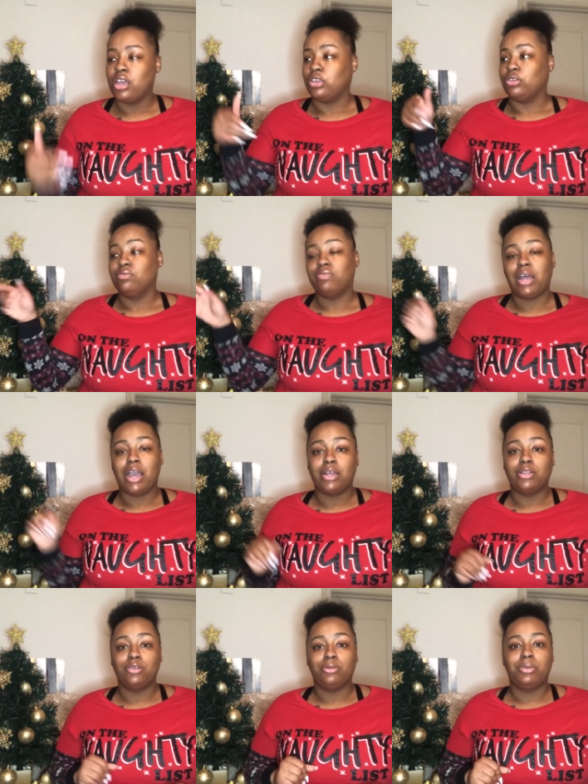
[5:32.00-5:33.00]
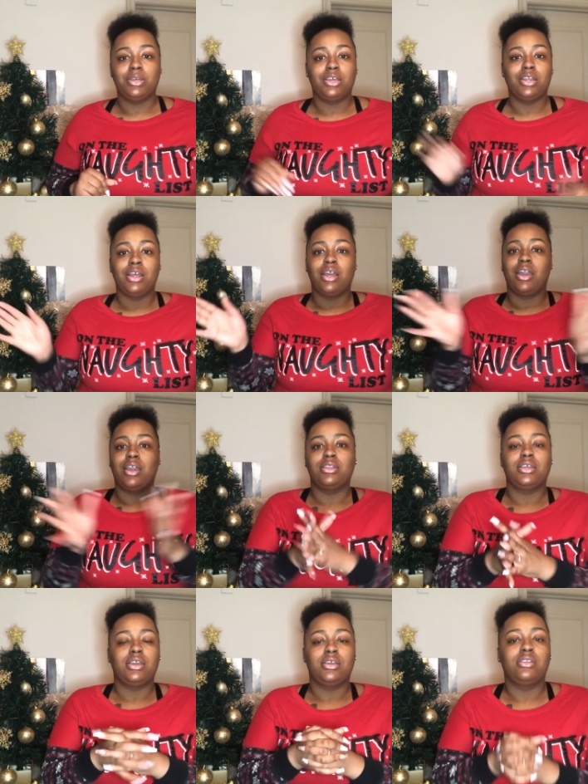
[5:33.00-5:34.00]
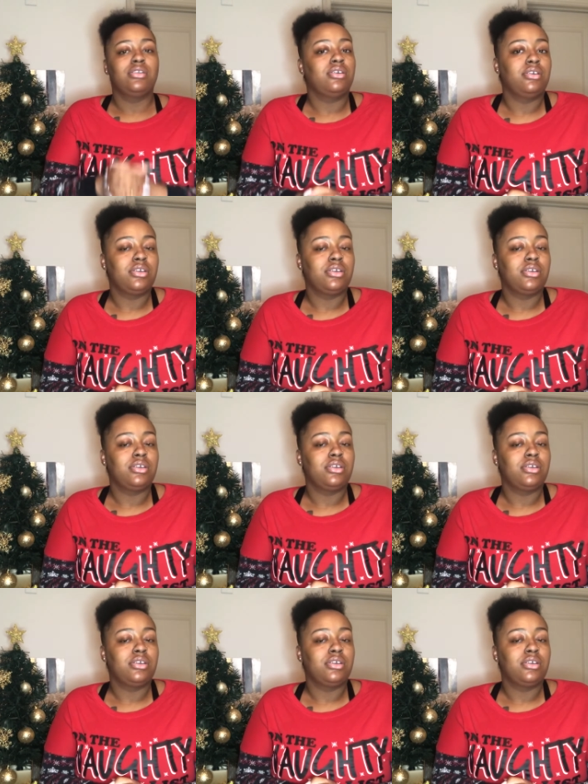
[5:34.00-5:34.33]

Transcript: You fly a little bit, and then